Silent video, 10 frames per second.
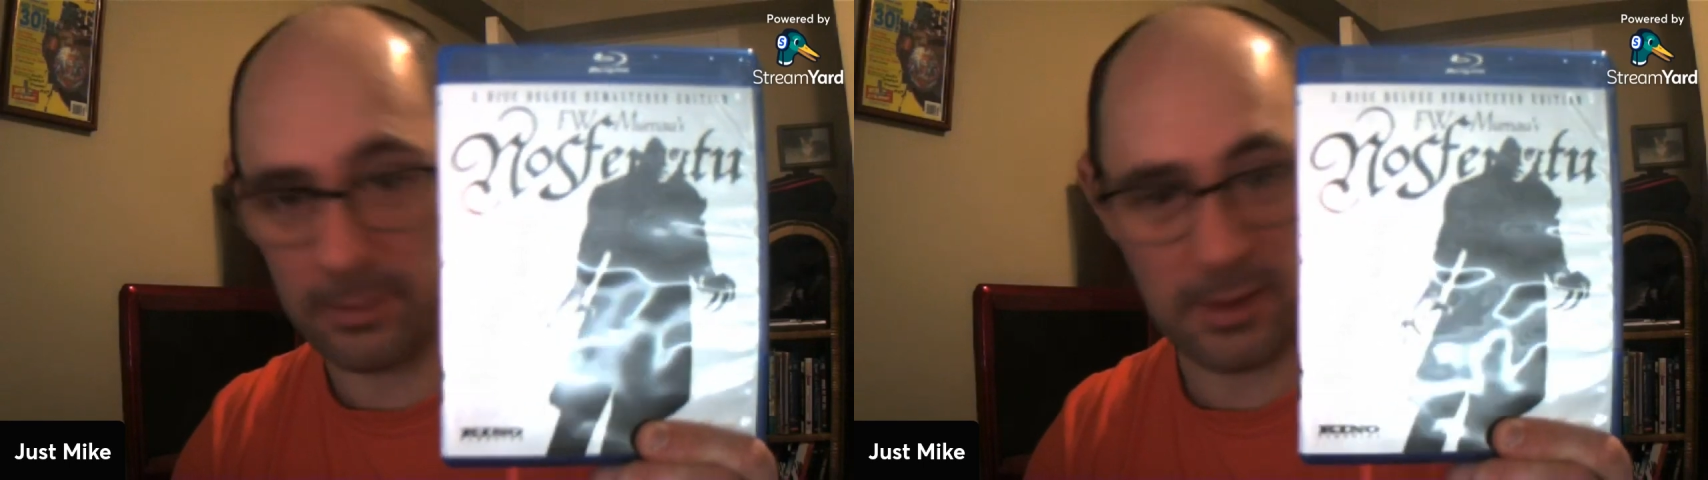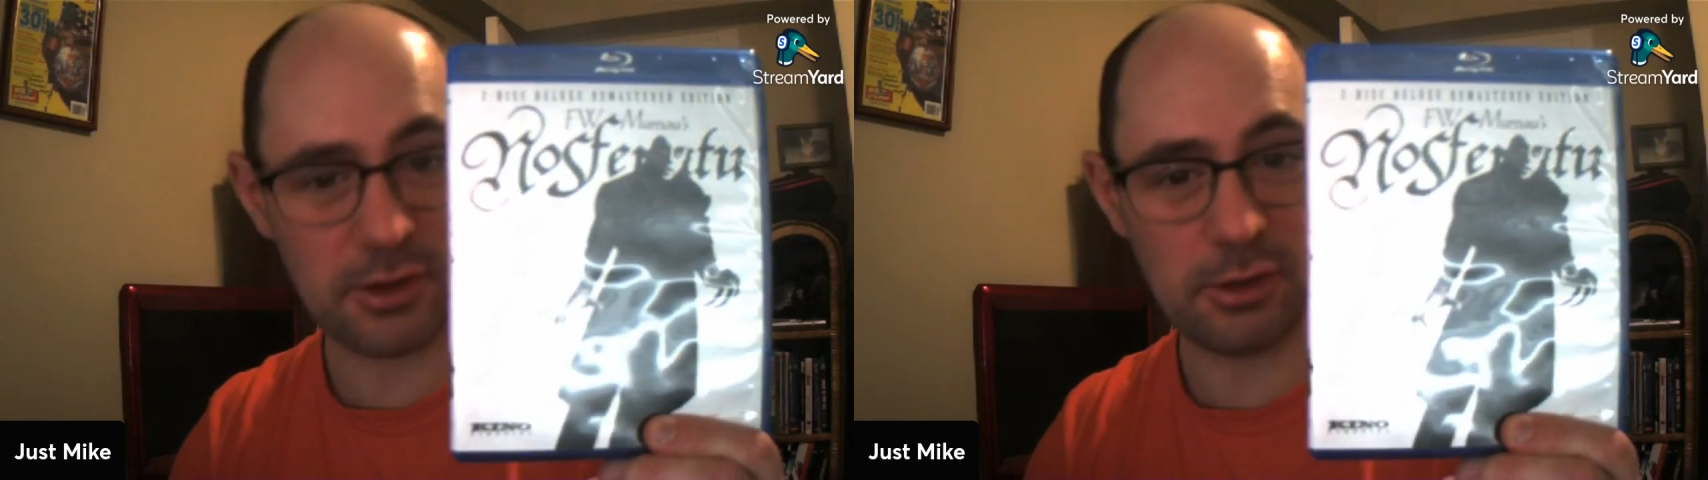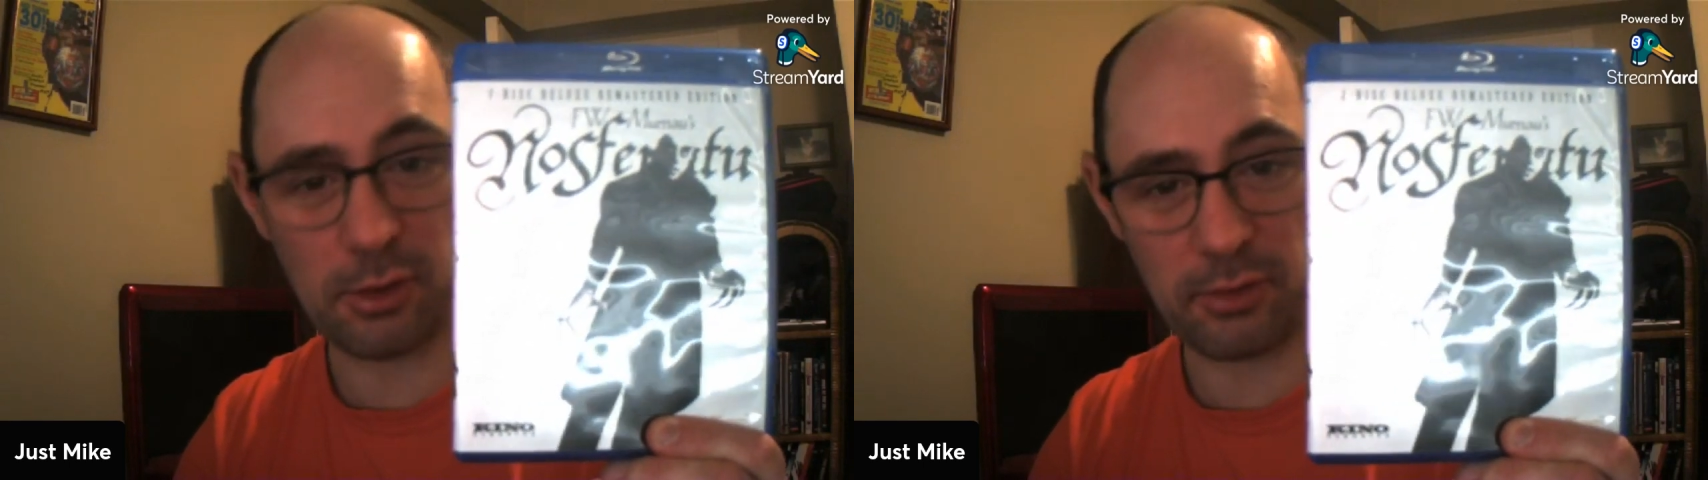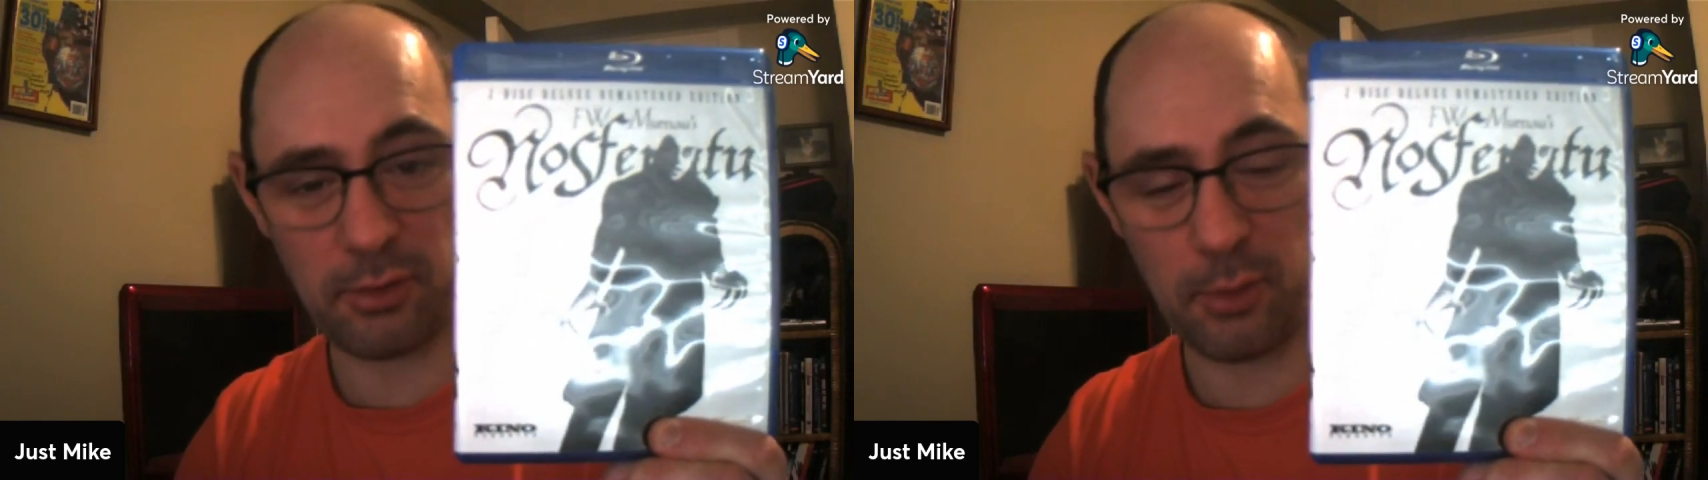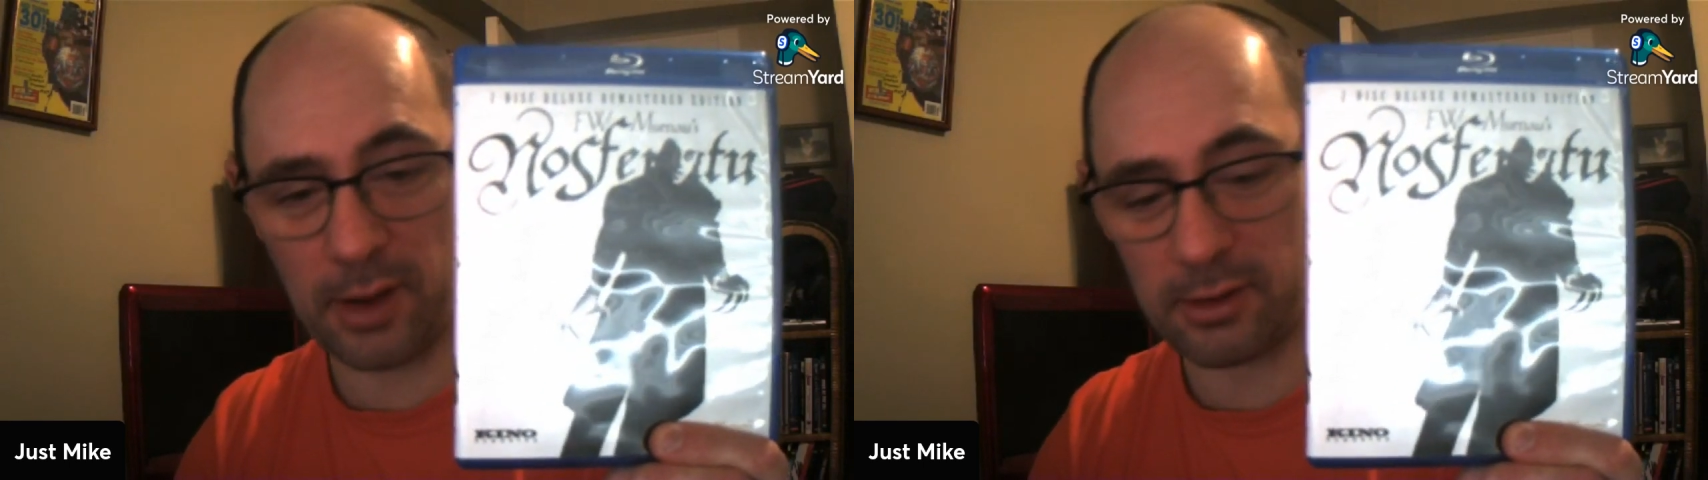mentioned
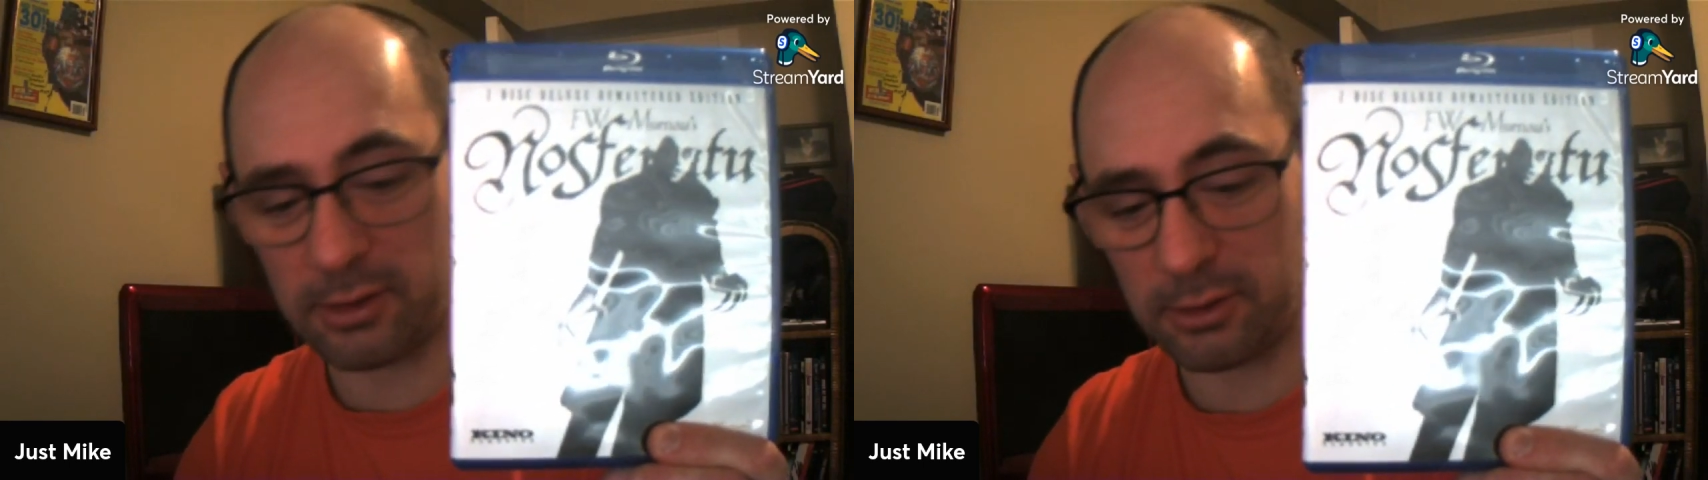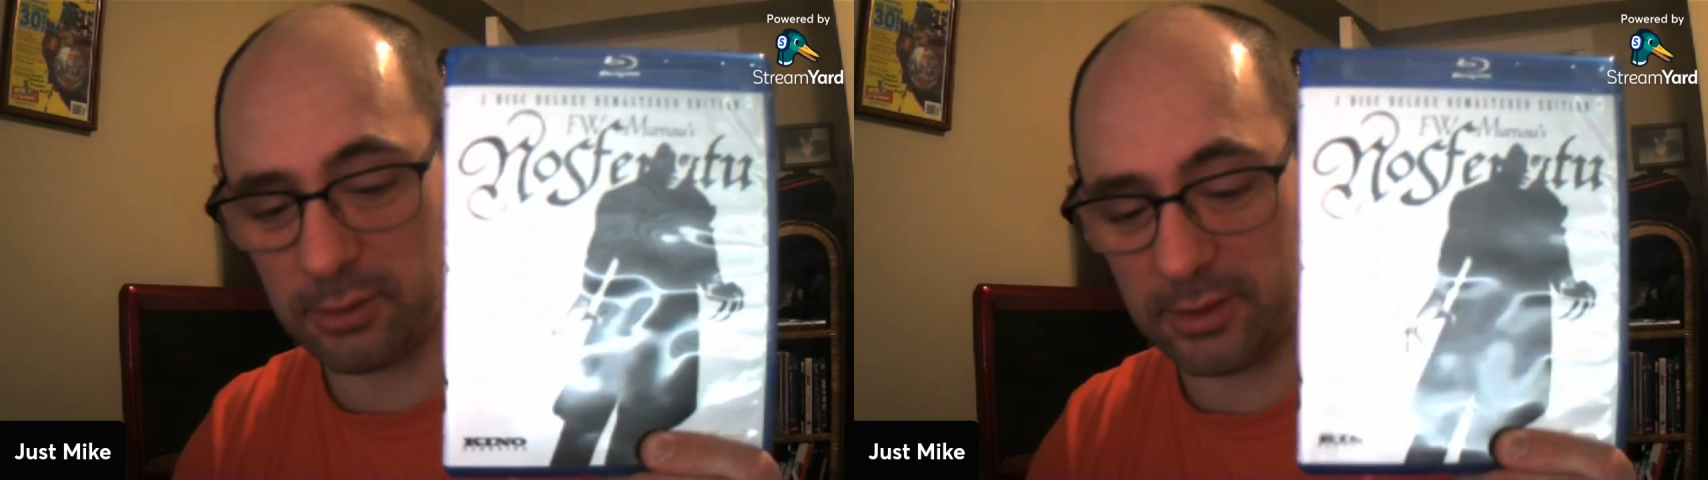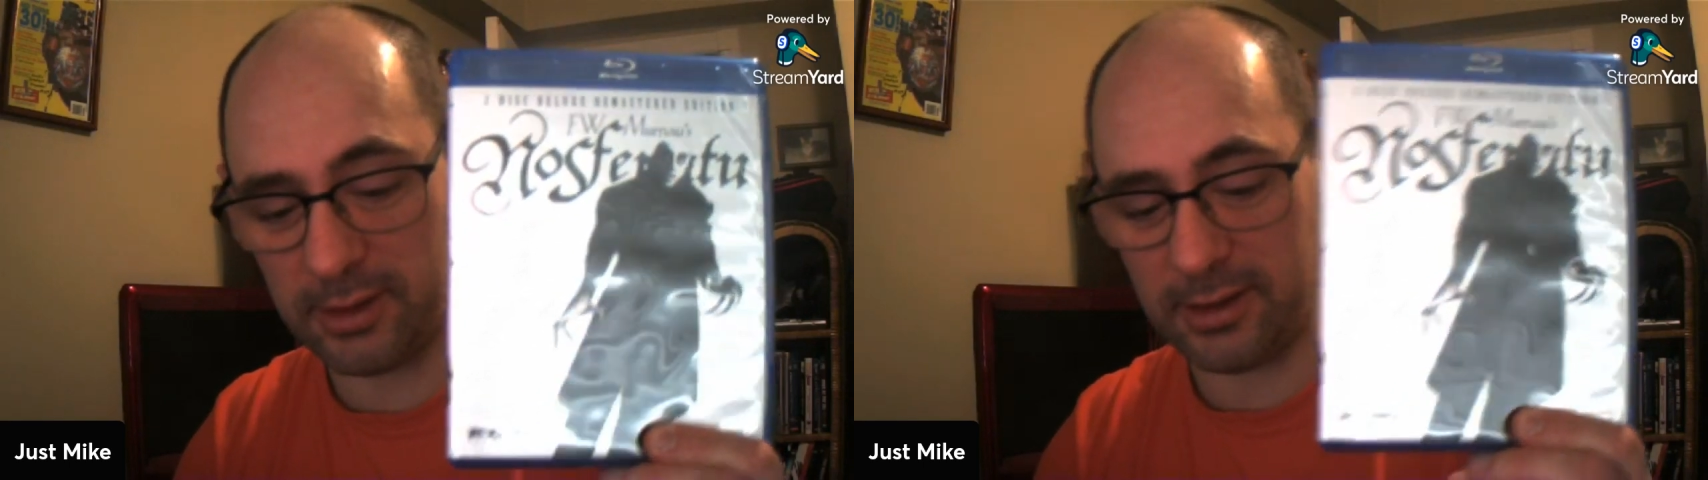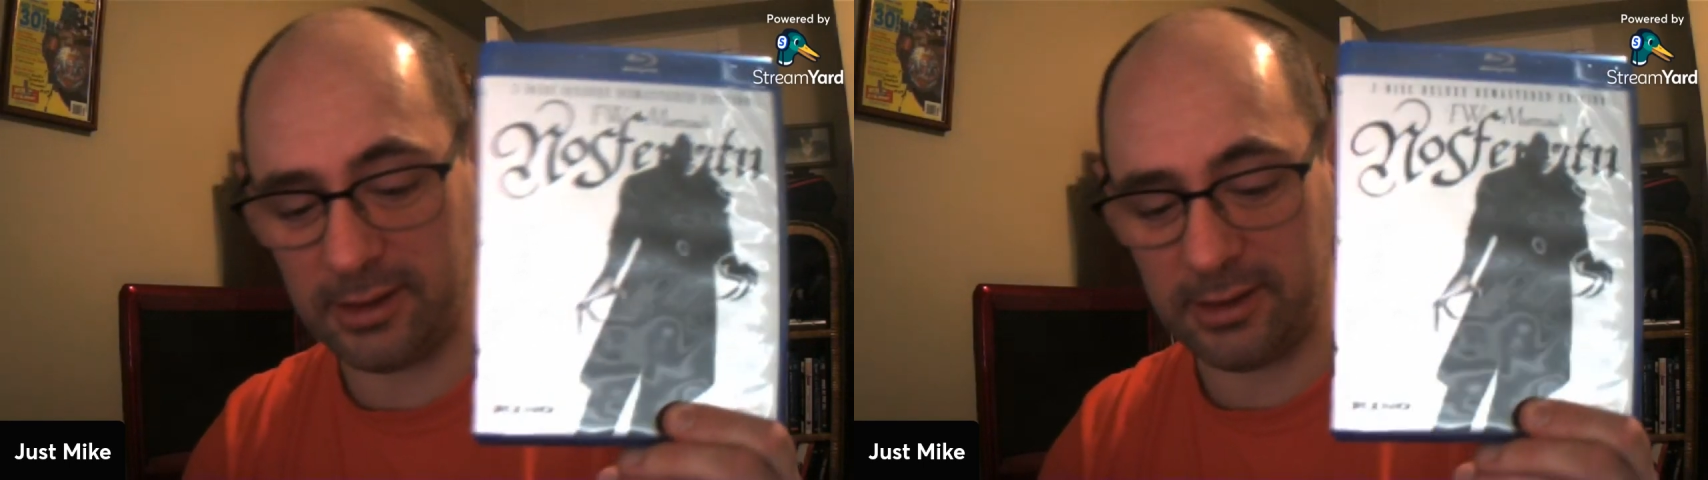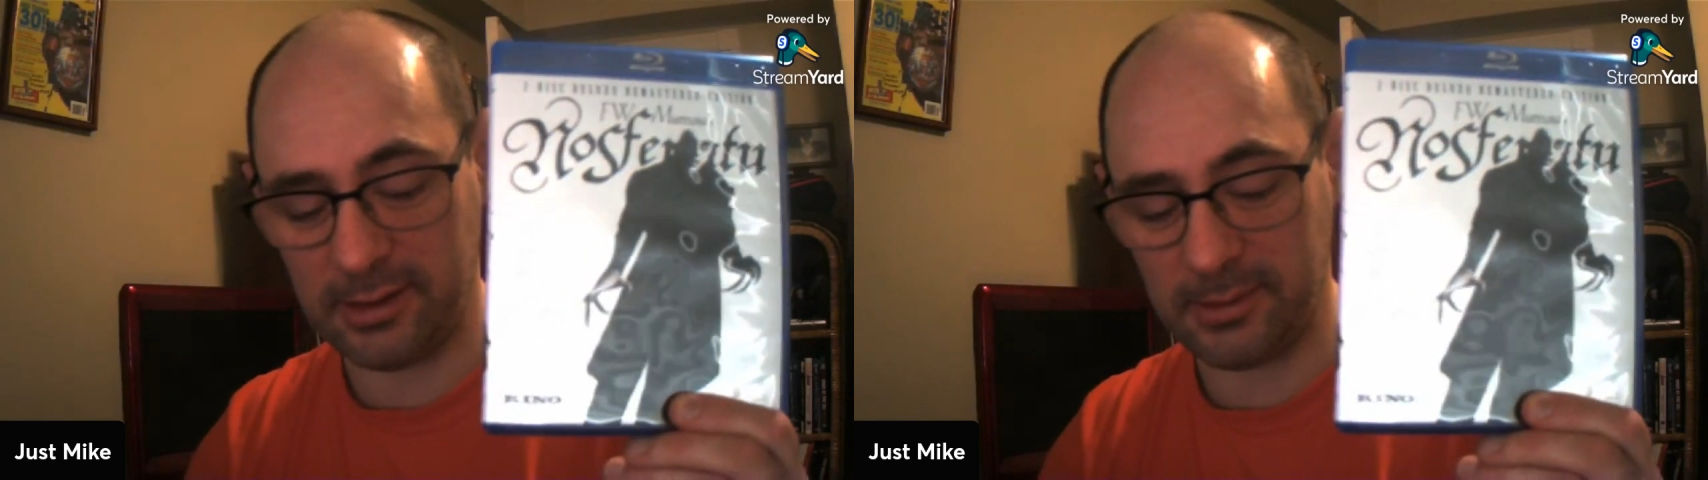Nosferatu, the